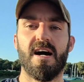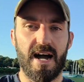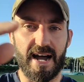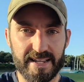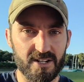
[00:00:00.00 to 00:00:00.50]

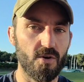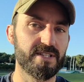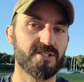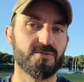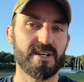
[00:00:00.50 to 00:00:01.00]
I can go
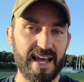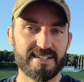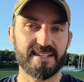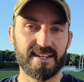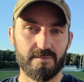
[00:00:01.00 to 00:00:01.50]
into
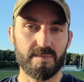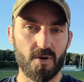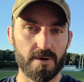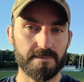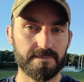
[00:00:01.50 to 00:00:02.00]
relaxing a little bit
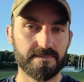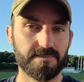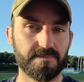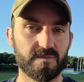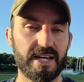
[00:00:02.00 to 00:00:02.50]
more.
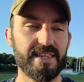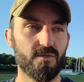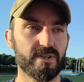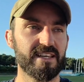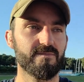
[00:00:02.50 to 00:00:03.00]
And that
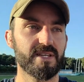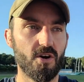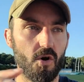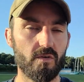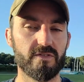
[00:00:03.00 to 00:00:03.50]
will give me an
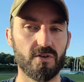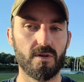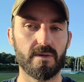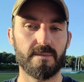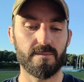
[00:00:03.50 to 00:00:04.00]

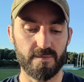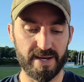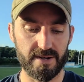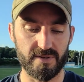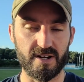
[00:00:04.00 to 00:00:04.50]
overall
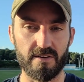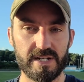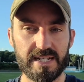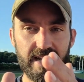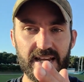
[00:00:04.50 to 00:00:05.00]
better
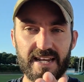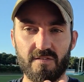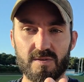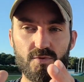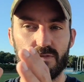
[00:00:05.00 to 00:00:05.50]
recovery. And I
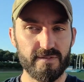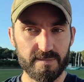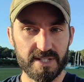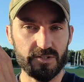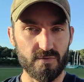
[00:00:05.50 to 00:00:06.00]
will move from
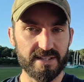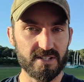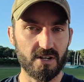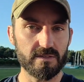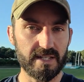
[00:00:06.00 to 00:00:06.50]
this red
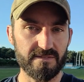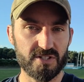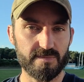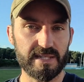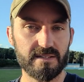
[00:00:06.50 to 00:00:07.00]
zone that I've
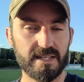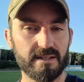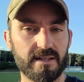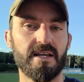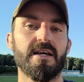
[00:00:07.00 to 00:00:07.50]
just been in
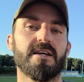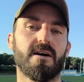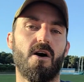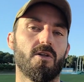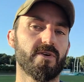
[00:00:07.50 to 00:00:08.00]
all the